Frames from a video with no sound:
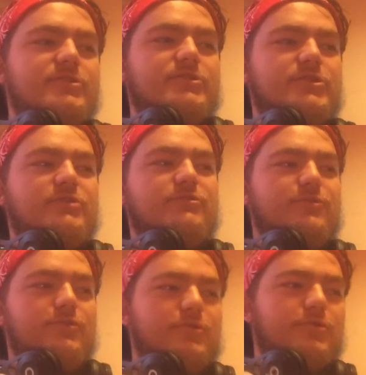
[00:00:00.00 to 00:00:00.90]
you know,
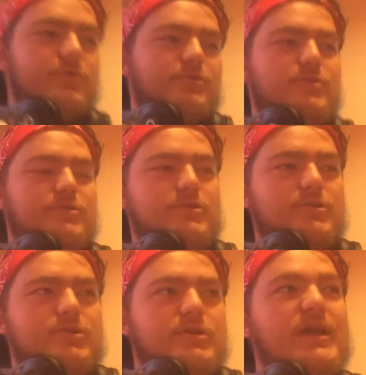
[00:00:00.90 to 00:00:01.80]
for
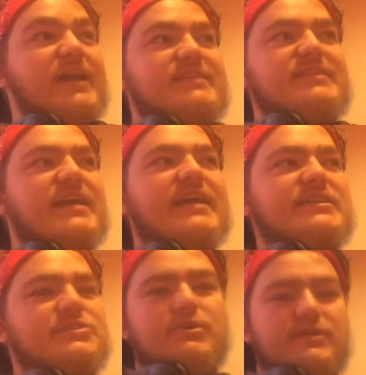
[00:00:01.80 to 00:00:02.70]
80
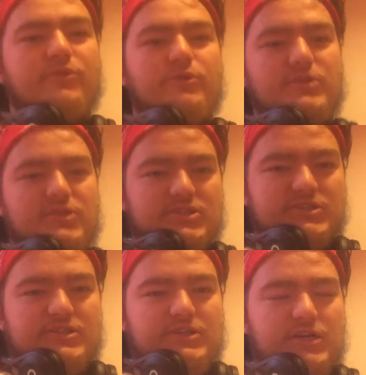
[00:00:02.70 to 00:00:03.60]
days or whatever it was.
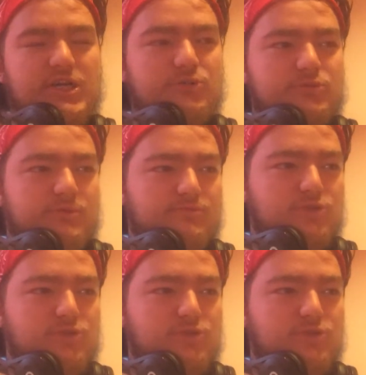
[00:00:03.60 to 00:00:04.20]
I was with